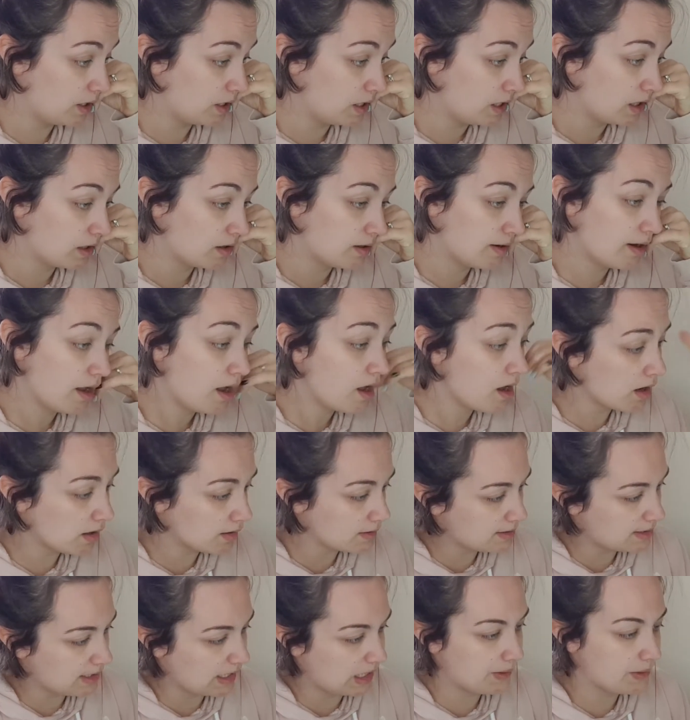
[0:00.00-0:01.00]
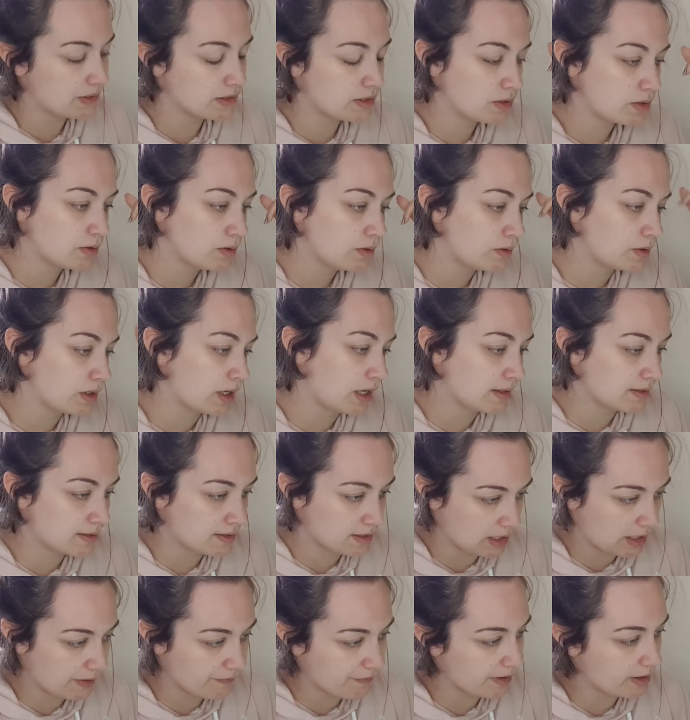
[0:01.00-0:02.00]
Like, oh, I'll see you at school. I'll
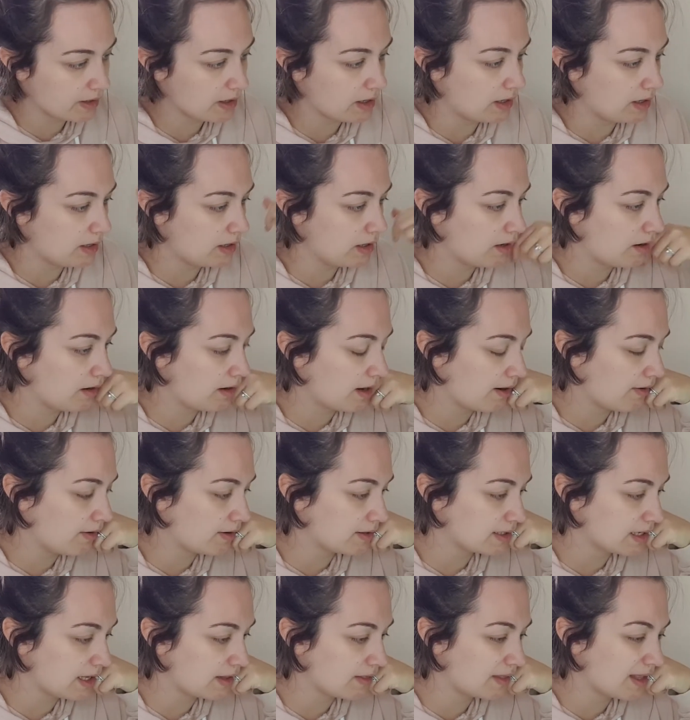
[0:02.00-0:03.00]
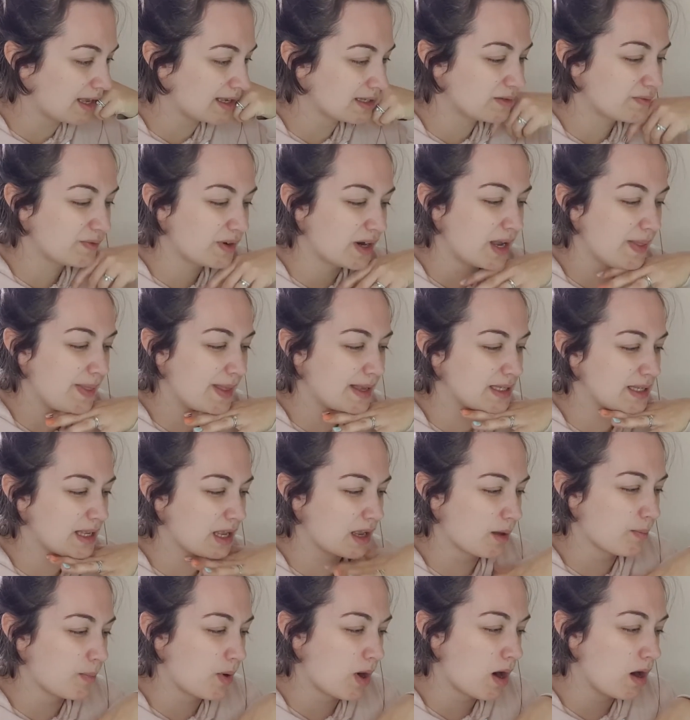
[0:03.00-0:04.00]
see if I can narrow that. That's fine. That's
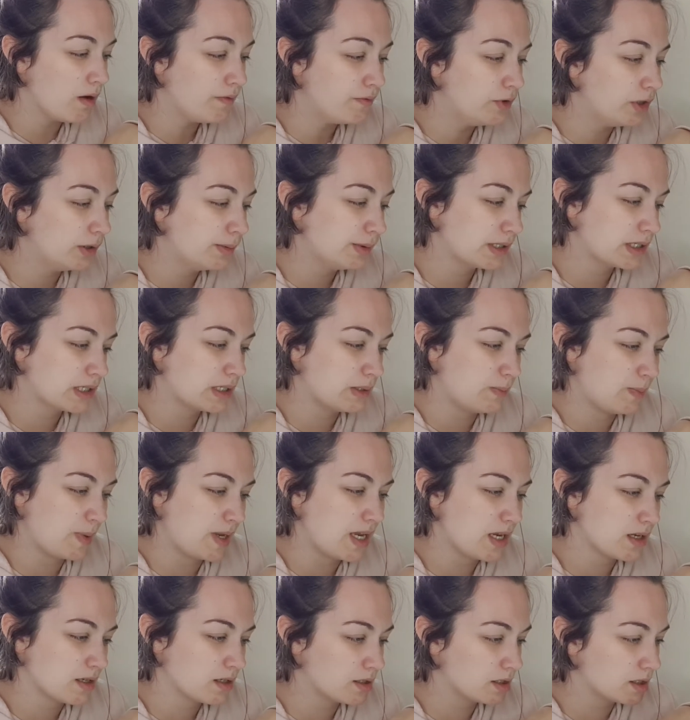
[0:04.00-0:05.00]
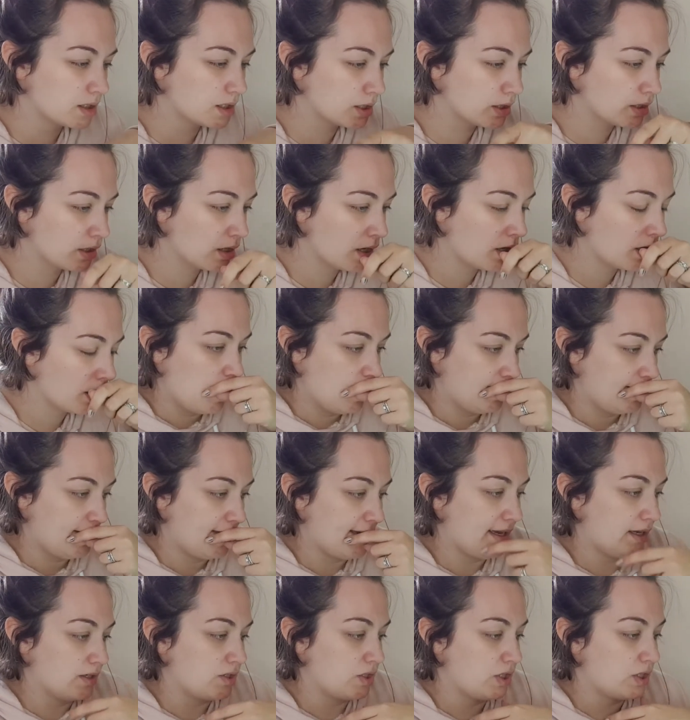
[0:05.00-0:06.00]
like part of normal speech.
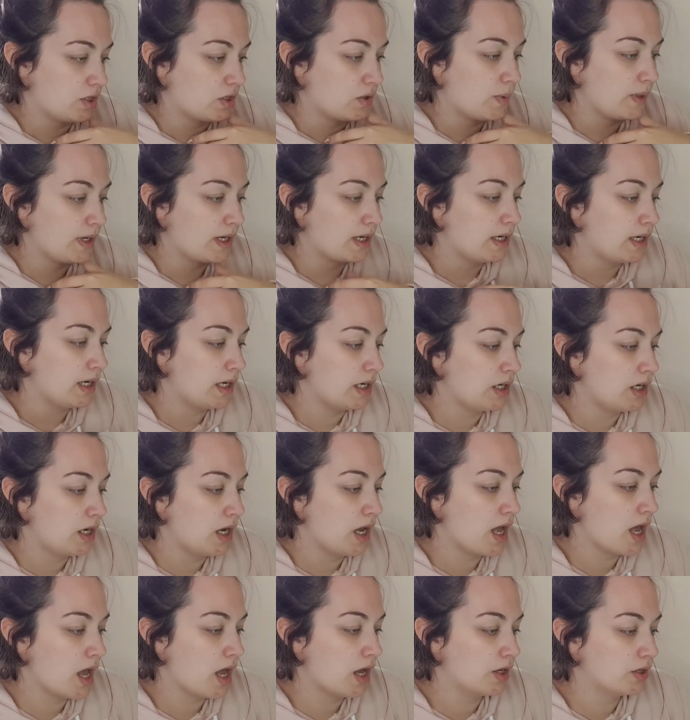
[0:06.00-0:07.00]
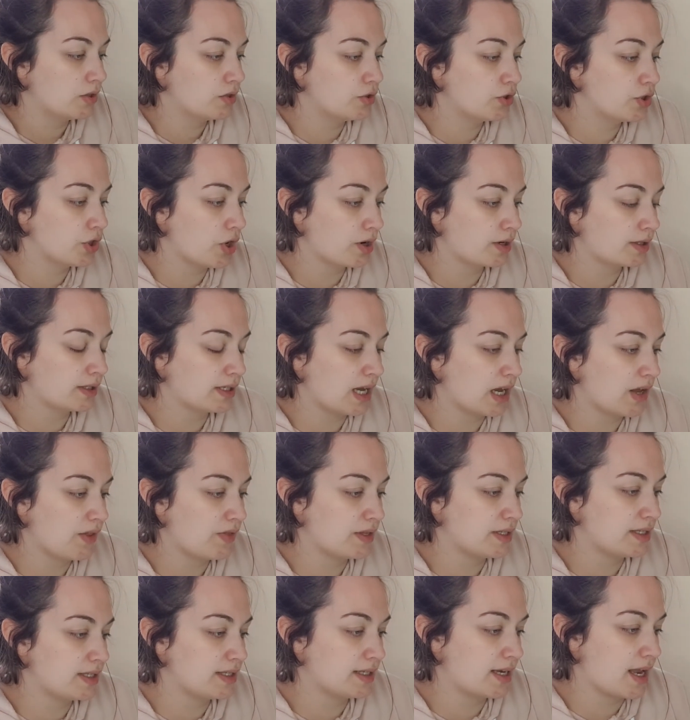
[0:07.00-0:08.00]
Yeah, she quickly jogged down the
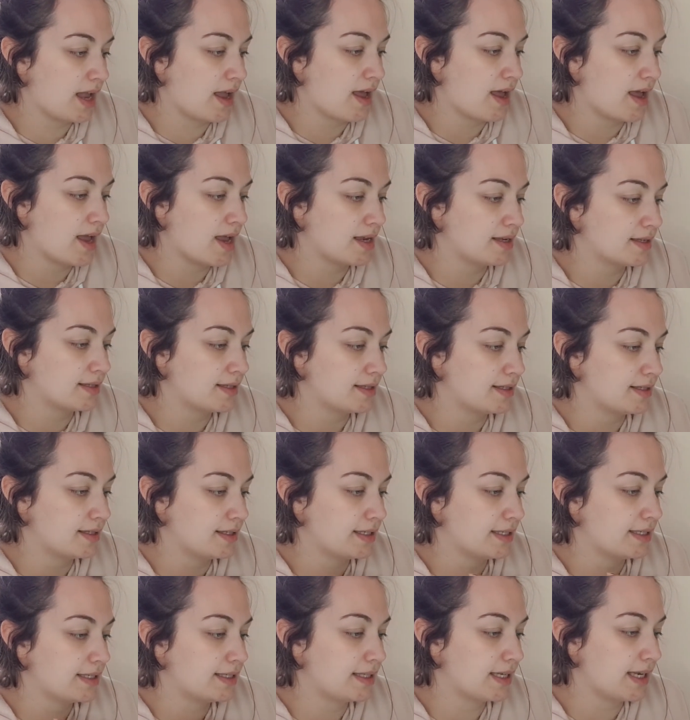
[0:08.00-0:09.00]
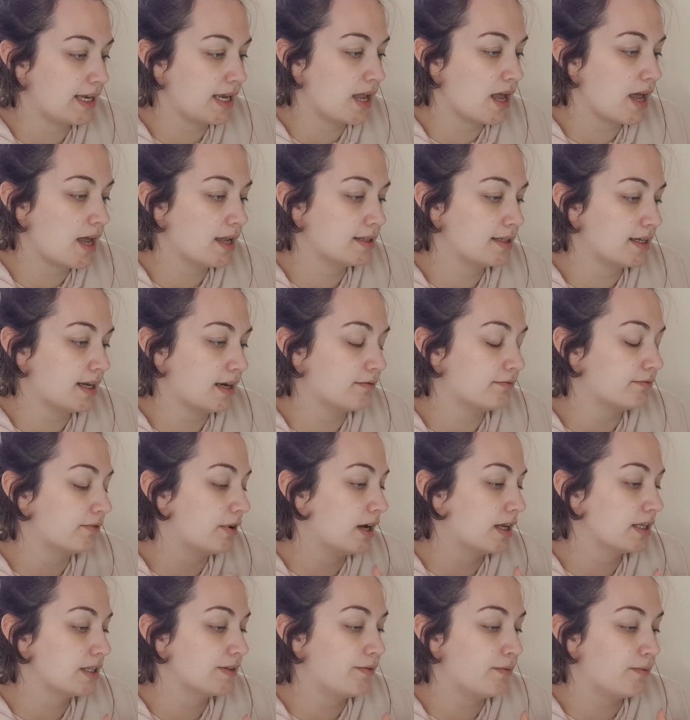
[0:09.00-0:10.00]
stairs to see her dad
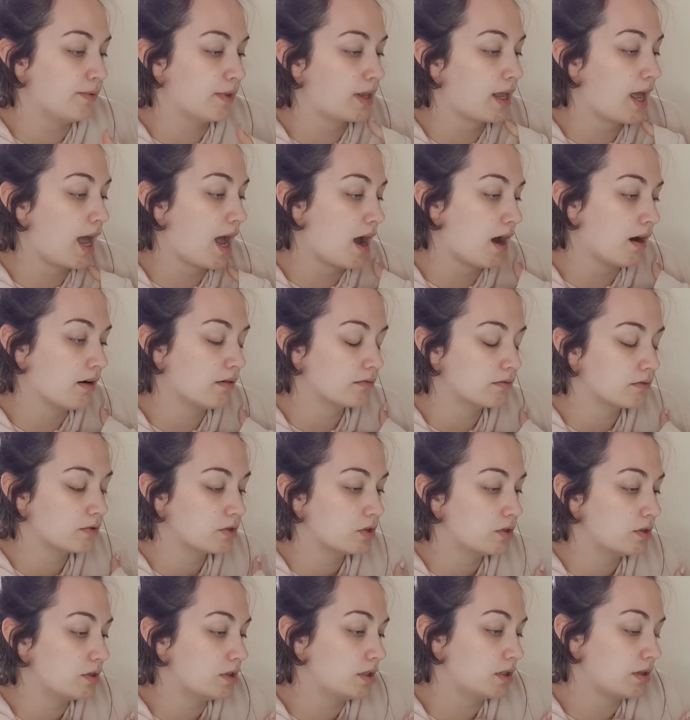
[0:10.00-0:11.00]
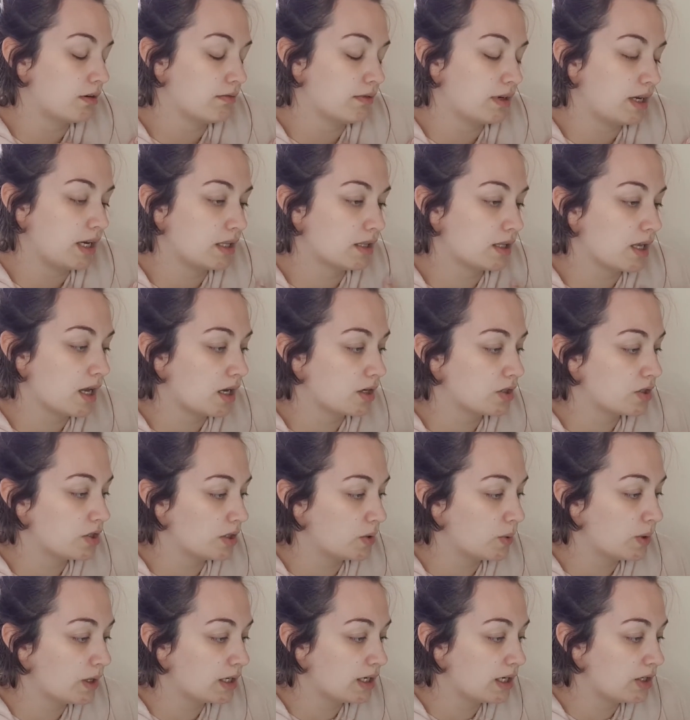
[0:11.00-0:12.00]
rise from the couch. Just don't need that. She
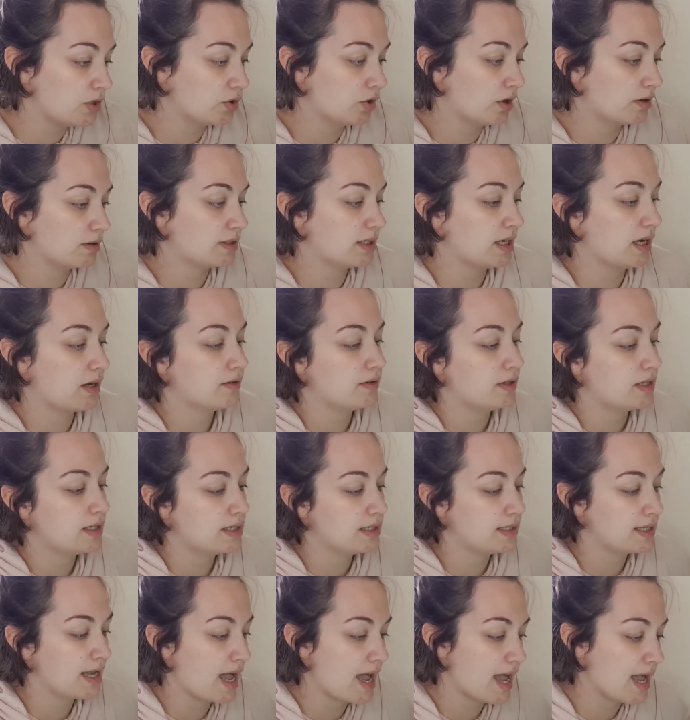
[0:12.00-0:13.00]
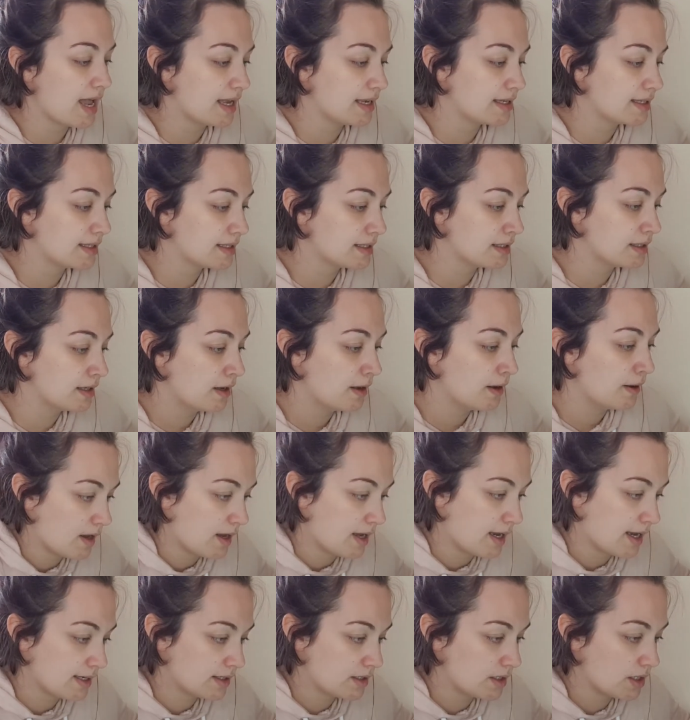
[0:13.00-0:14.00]
quickly jogged down the stairs
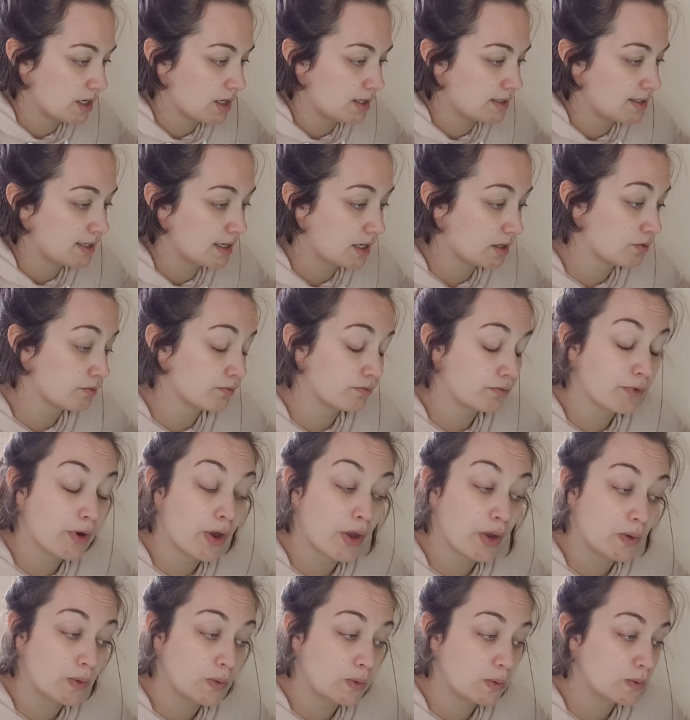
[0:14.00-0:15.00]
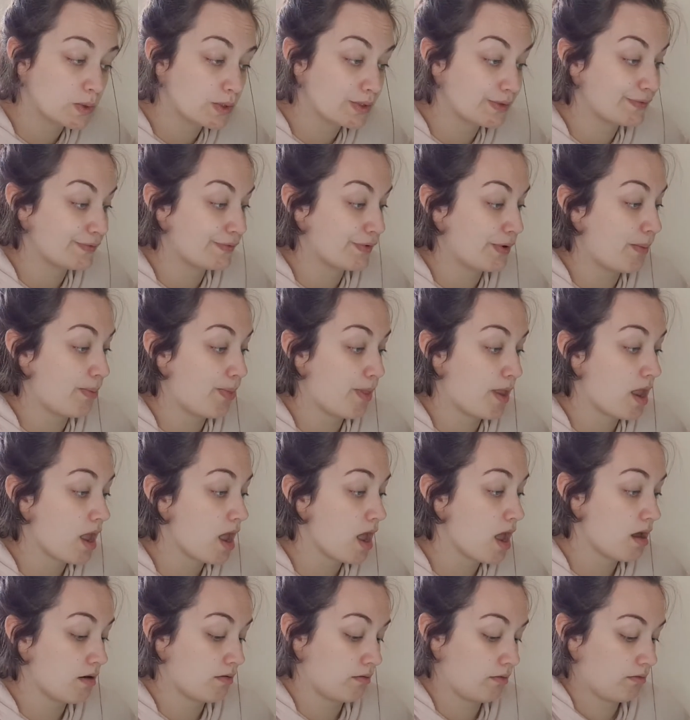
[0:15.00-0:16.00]
as her dad rose from the
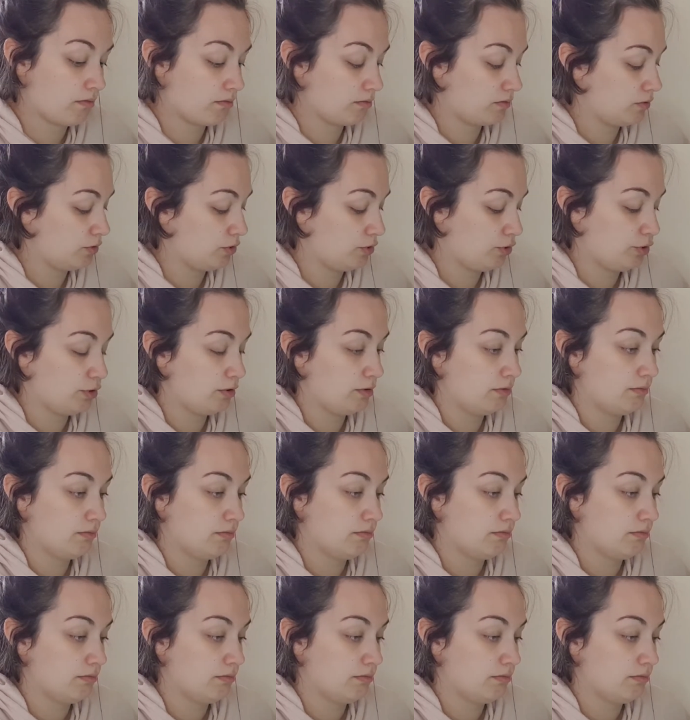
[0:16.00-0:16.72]
couch.